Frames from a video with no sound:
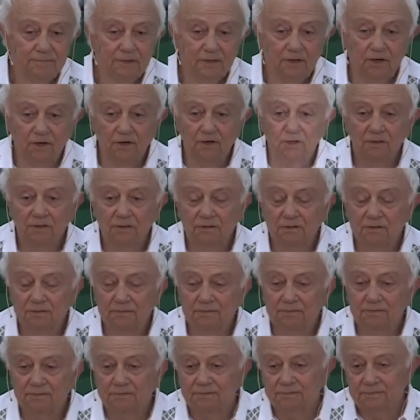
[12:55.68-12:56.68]
And
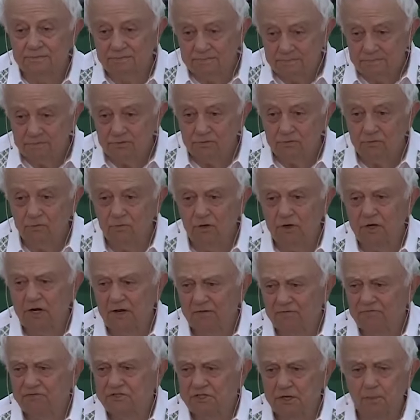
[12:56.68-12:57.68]
we
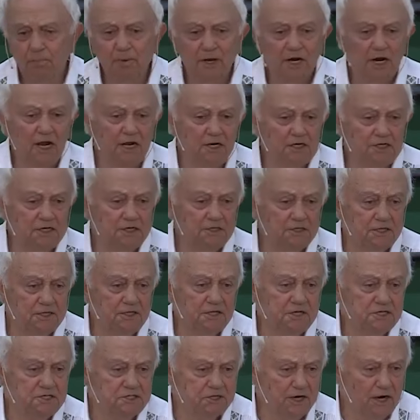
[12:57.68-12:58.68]
have separated
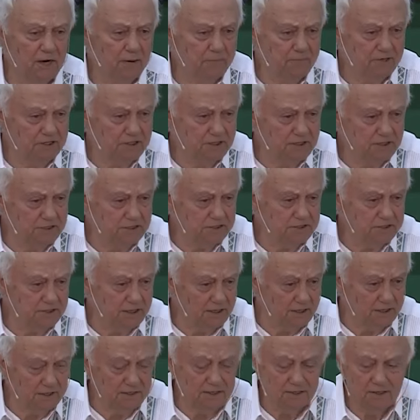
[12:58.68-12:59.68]
these remedies,
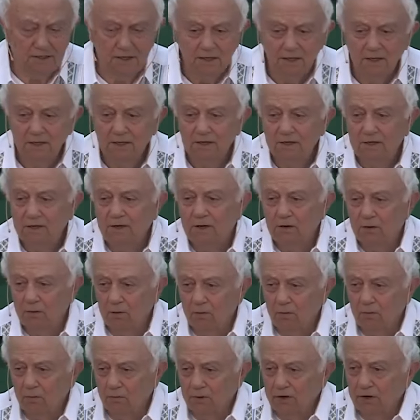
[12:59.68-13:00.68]
and
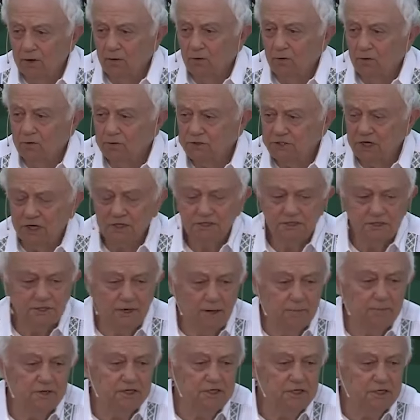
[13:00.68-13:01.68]
we know such
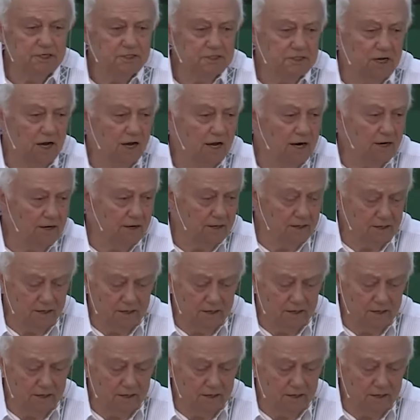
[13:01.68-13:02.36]
remedies are.